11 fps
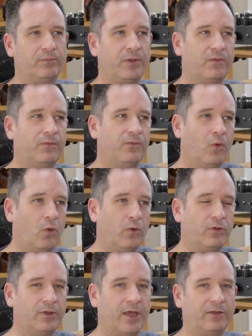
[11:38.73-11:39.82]
before
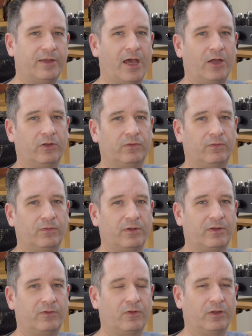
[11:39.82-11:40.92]
you get down
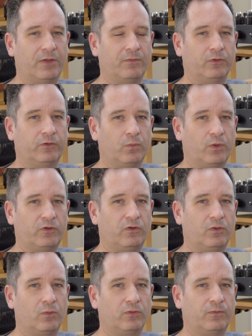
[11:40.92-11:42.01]
to the levels at which
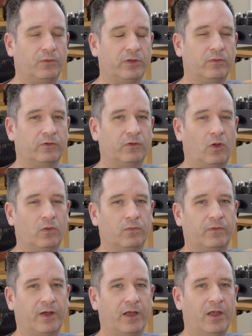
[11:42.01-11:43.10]
you would fully
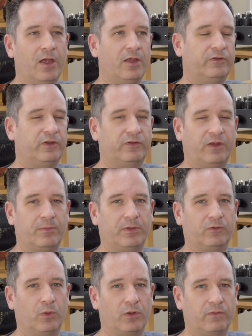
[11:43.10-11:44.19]
resolve 16
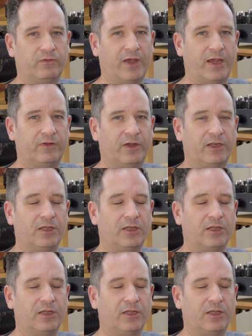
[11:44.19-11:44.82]
bits worth of data.